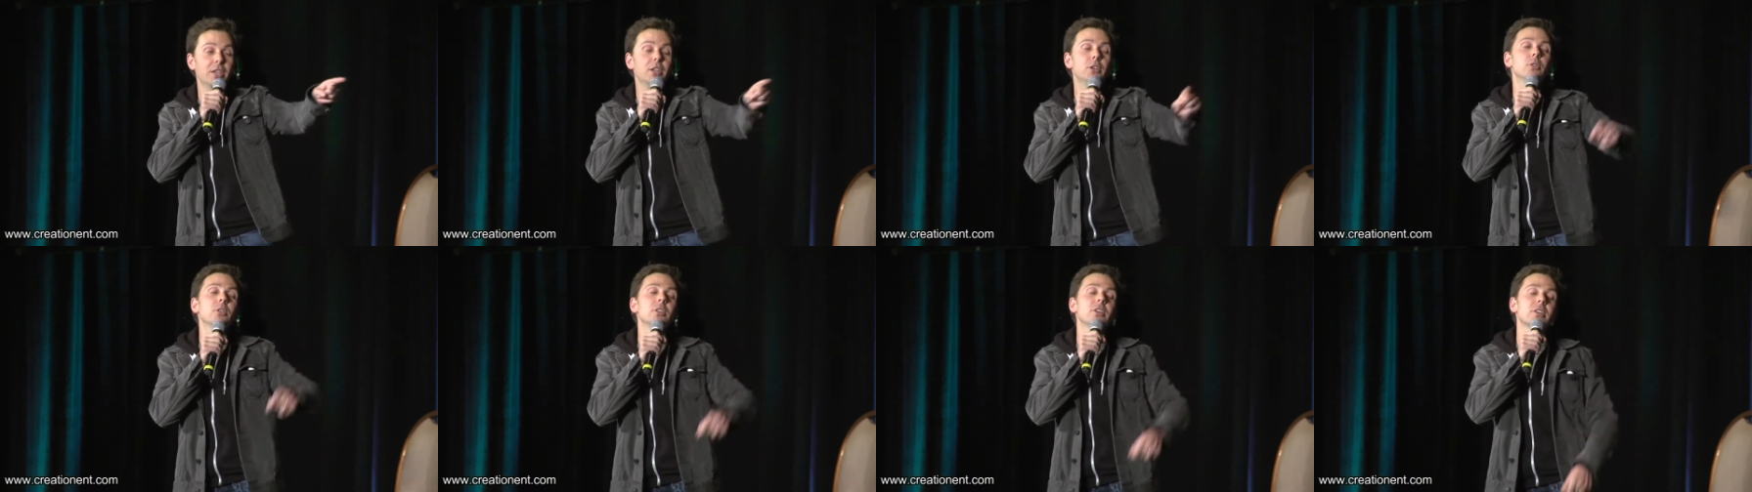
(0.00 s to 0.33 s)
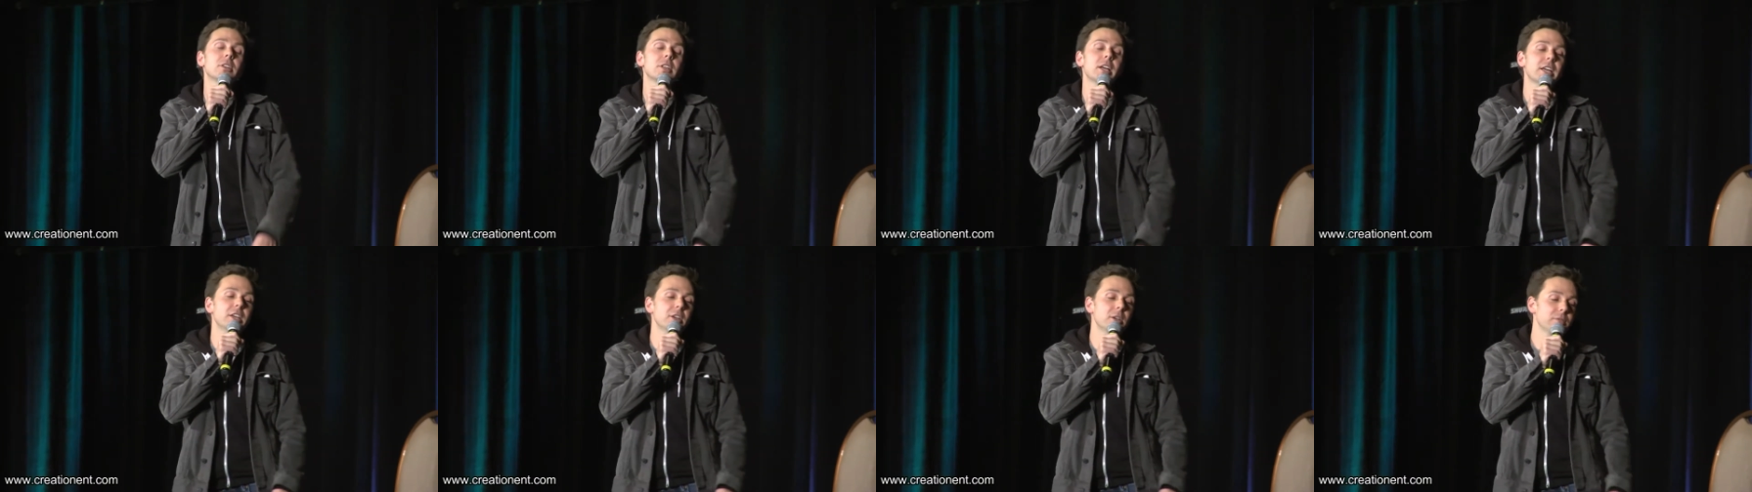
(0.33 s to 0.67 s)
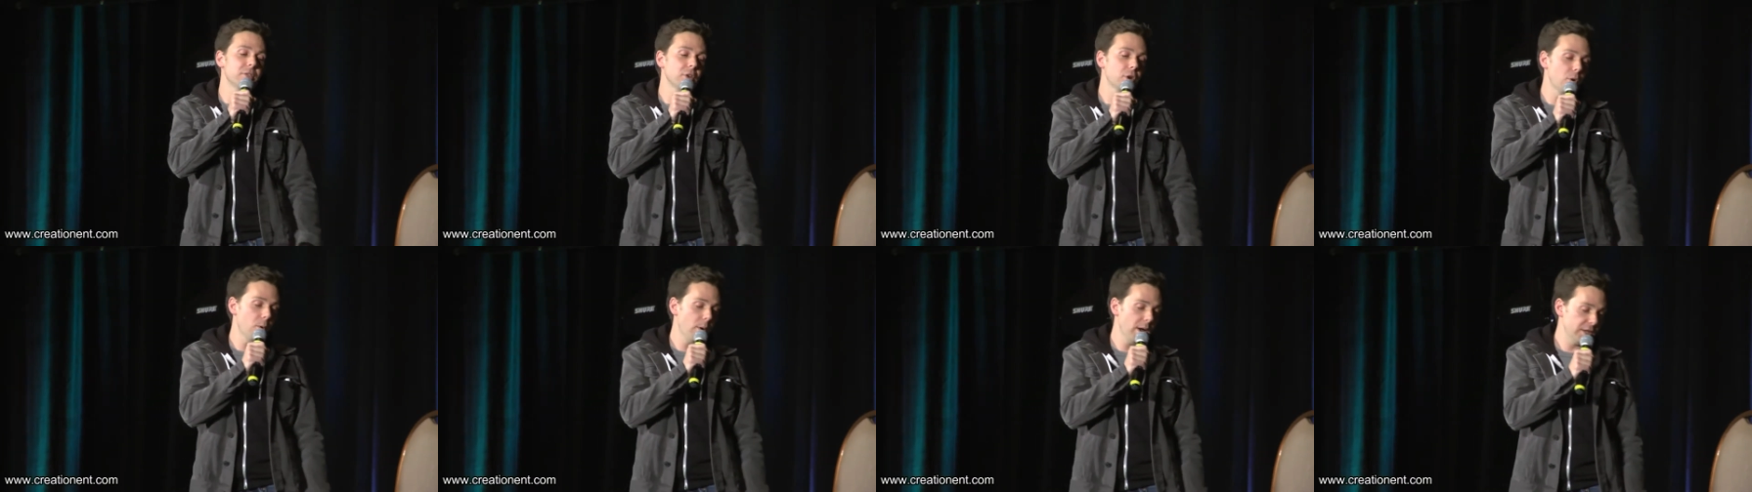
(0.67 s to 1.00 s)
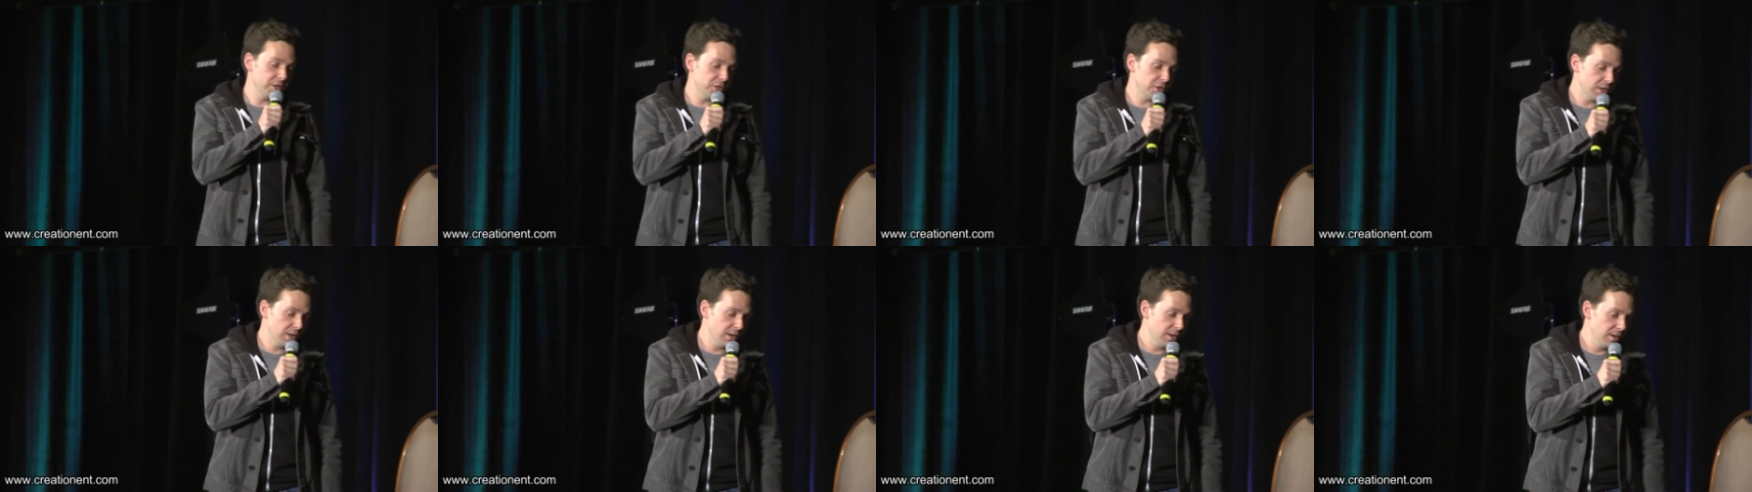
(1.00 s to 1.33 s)
You look like you have a
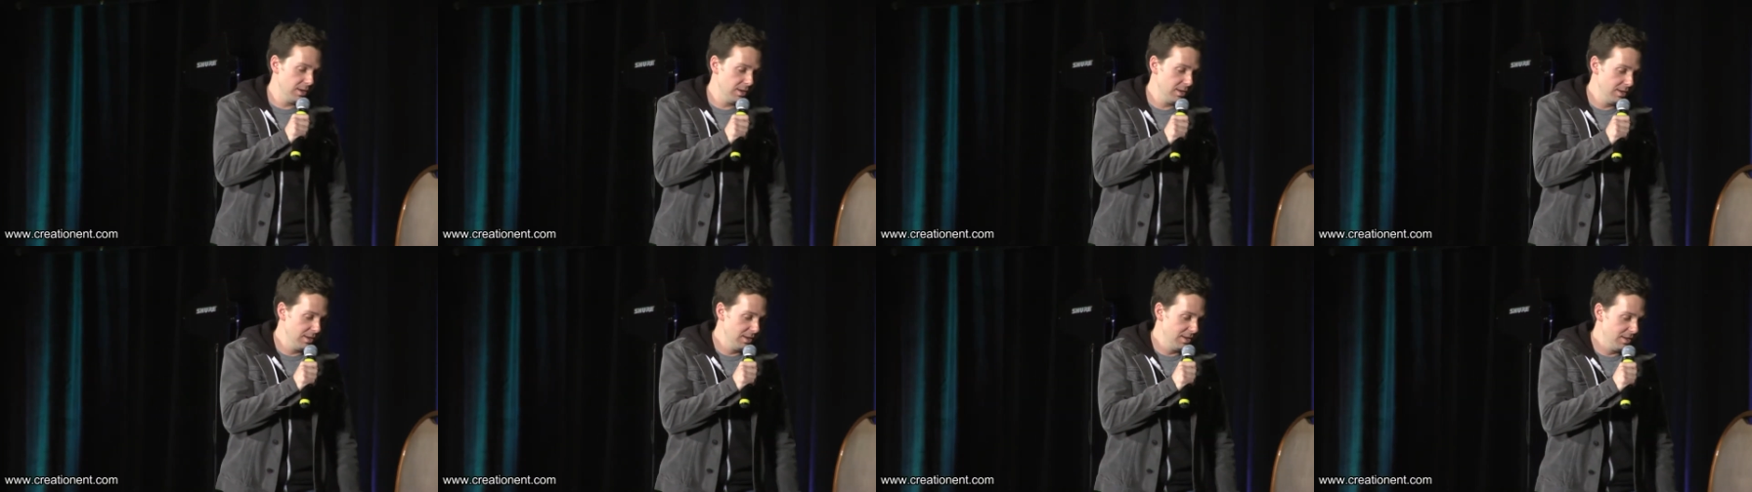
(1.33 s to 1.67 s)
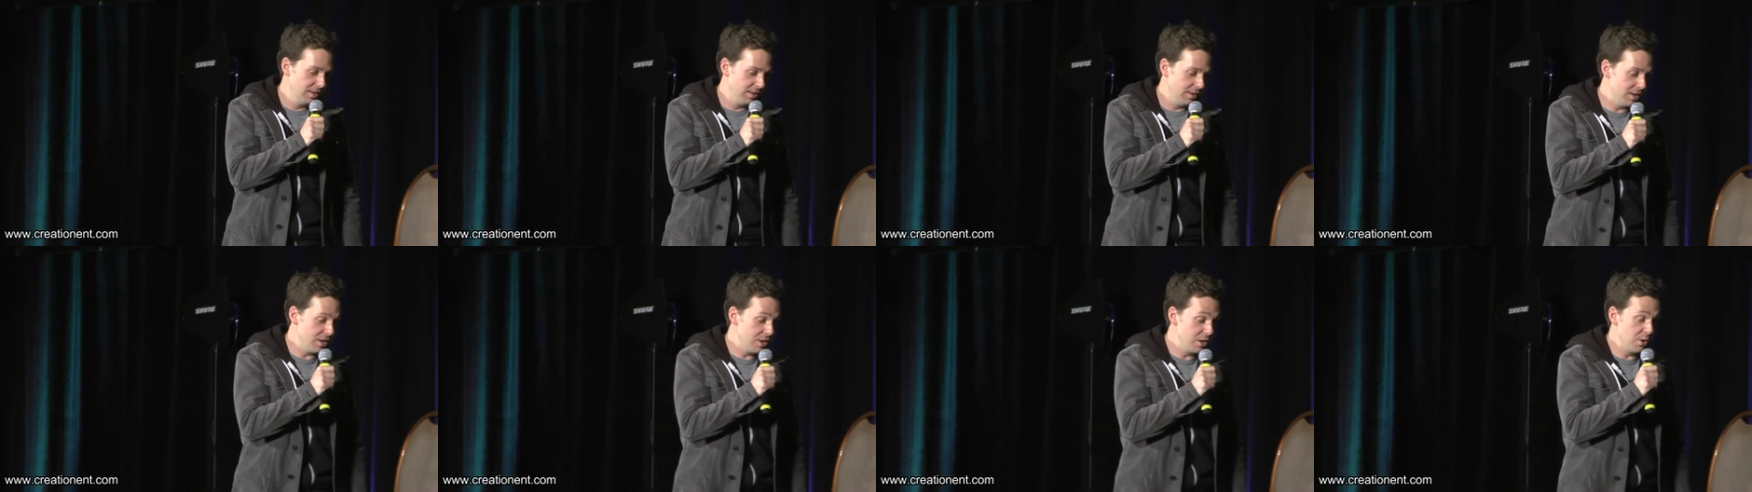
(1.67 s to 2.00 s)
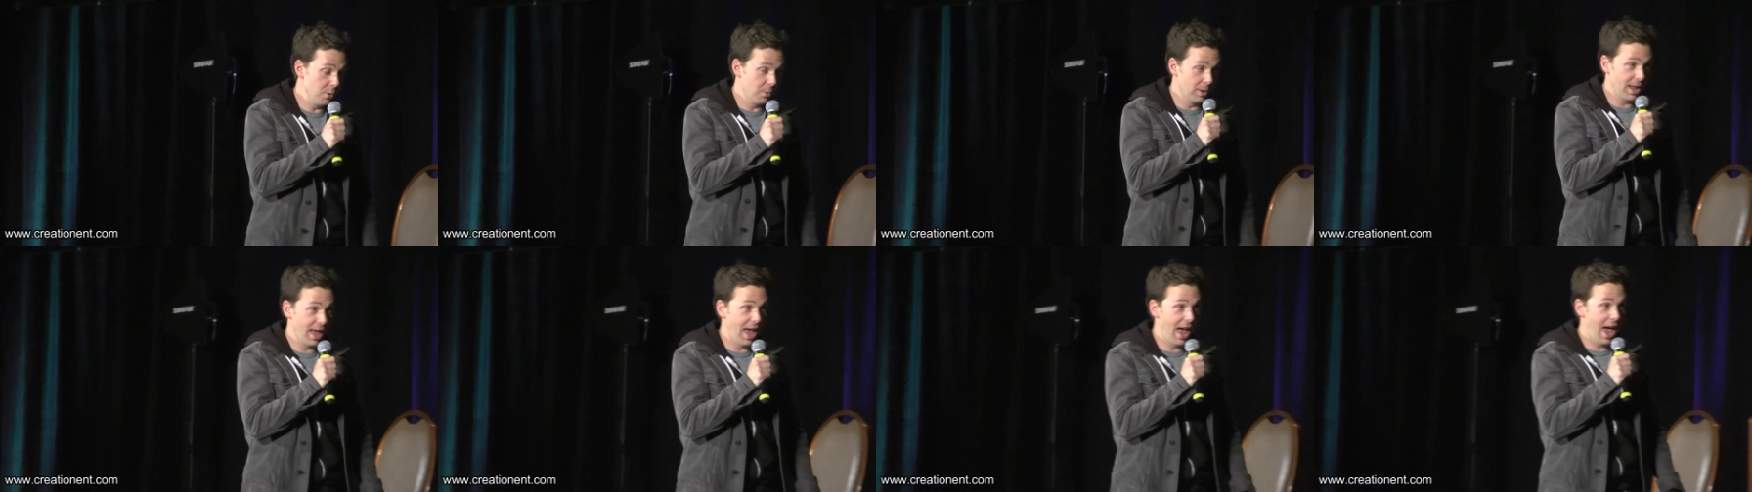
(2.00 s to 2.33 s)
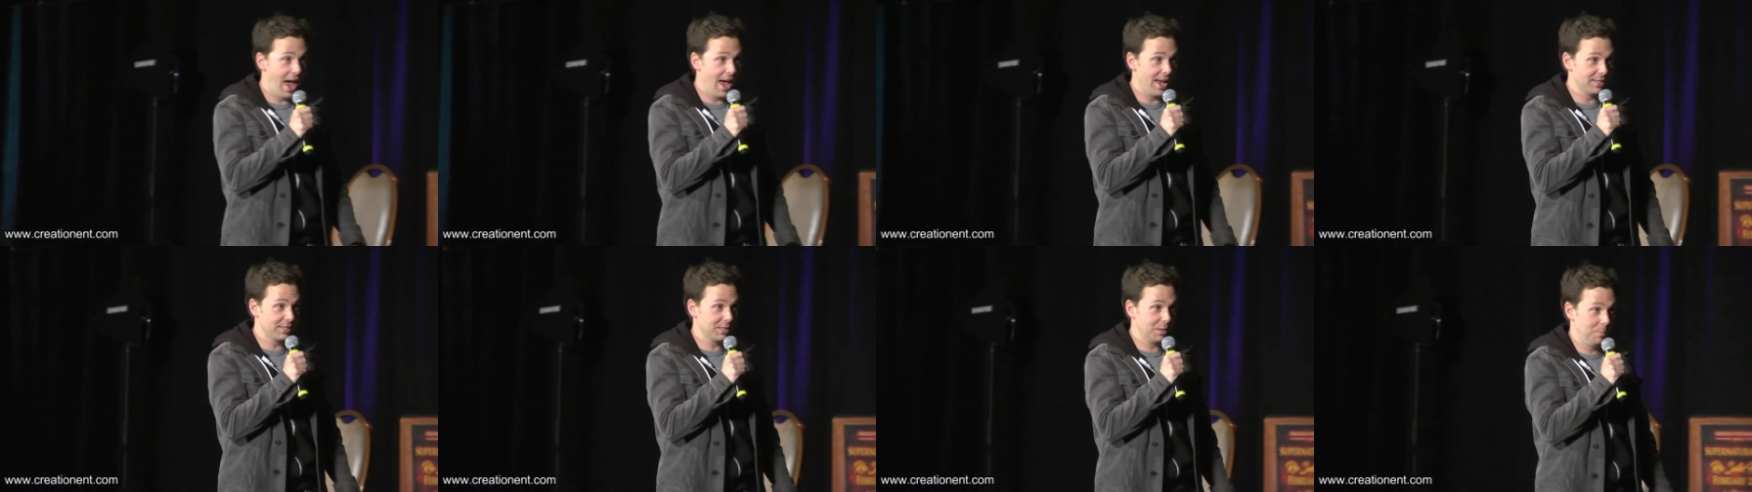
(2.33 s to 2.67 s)
question that you want to
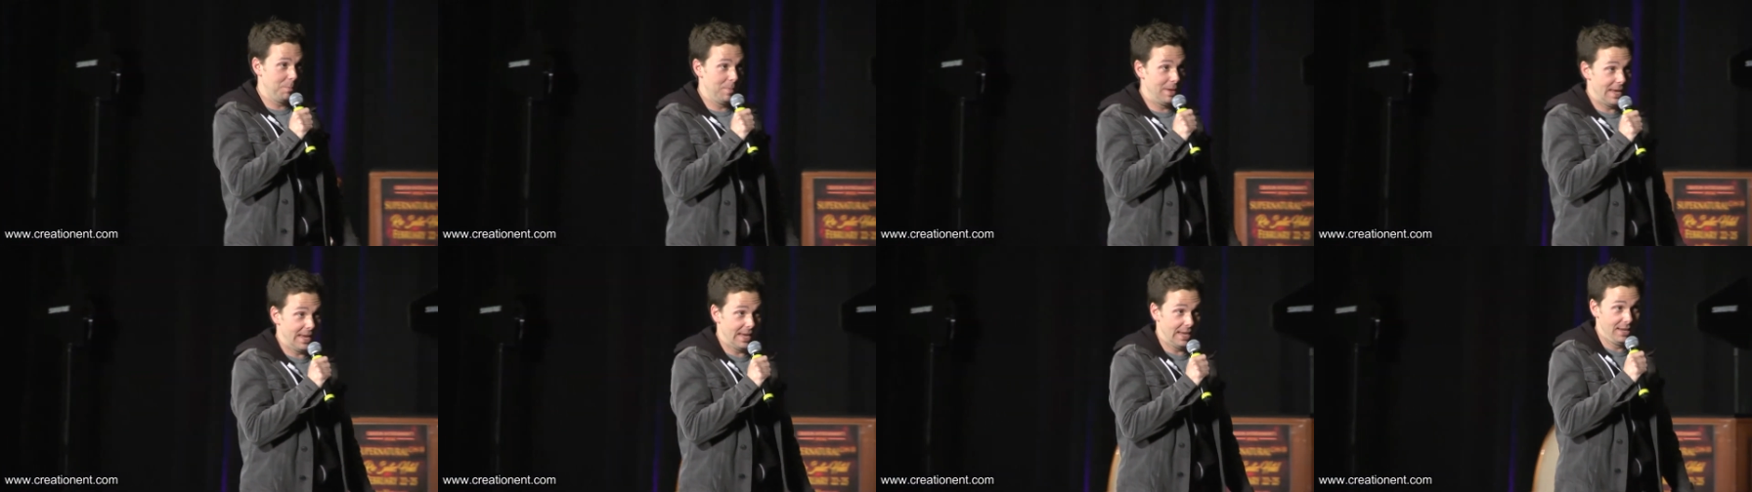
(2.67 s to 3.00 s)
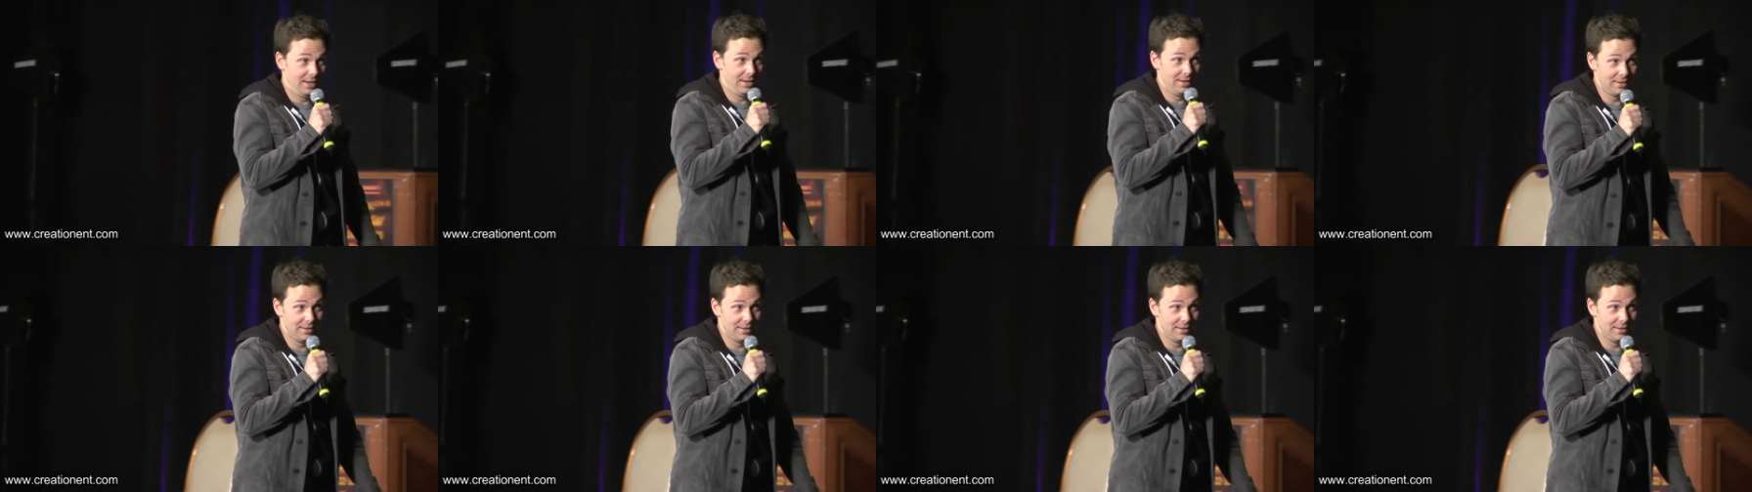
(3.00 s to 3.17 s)
ask me.